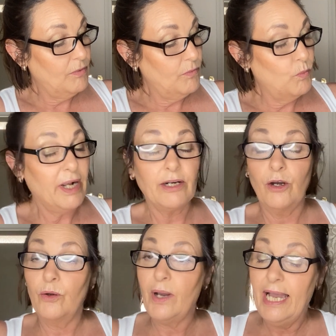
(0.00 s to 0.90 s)

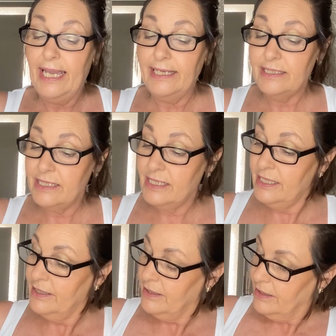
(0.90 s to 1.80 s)
108,
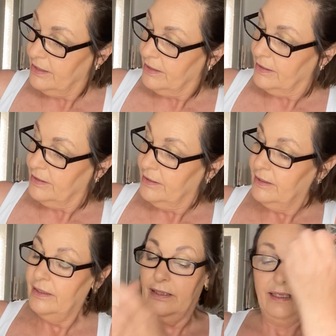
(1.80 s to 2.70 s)

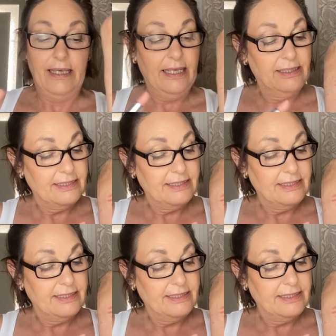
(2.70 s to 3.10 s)
and